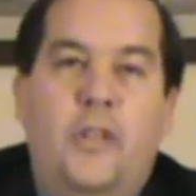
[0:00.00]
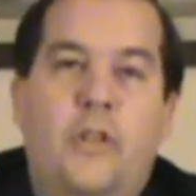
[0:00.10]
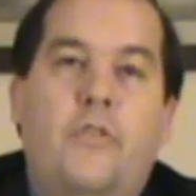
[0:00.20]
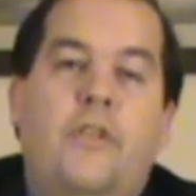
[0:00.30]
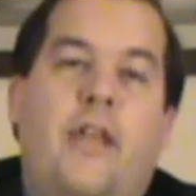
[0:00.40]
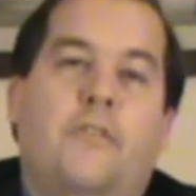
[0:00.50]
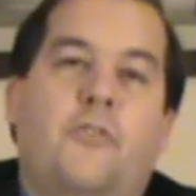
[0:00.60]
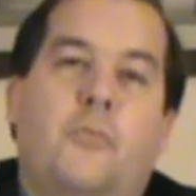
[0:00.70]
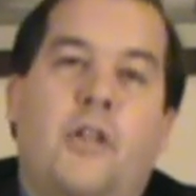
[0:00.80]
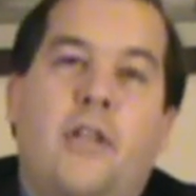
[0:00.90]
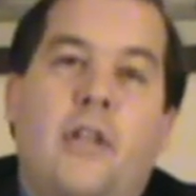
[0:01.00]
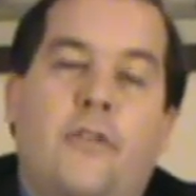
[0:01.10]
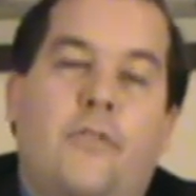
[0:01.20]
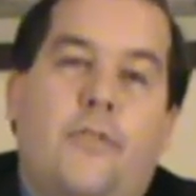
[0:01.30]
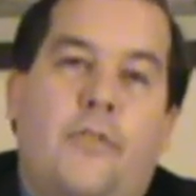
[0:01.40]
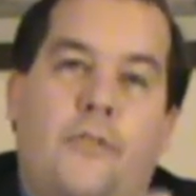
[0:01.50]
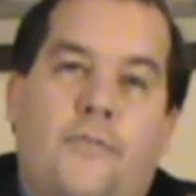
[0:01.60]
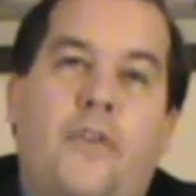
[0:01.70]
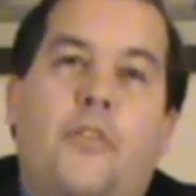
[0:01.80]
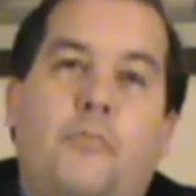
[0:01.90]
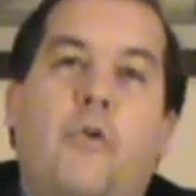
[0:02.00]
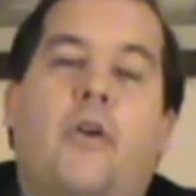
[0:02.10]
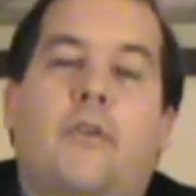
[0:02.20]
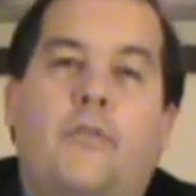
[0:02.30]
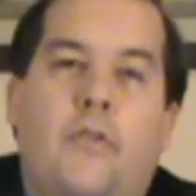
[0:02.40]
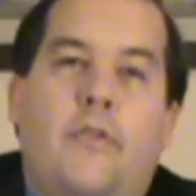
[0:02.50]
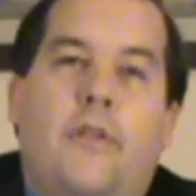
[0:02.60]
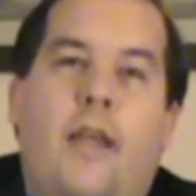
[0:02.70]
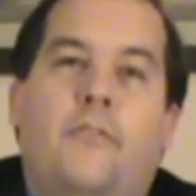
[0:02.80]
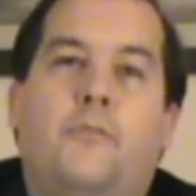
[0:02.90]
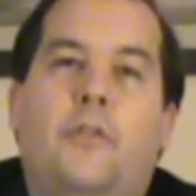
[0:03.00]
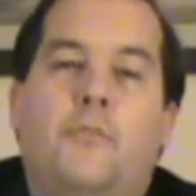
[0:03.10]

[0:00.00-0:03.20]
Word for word: In the New Testament, the, the fifth book of the New Testament,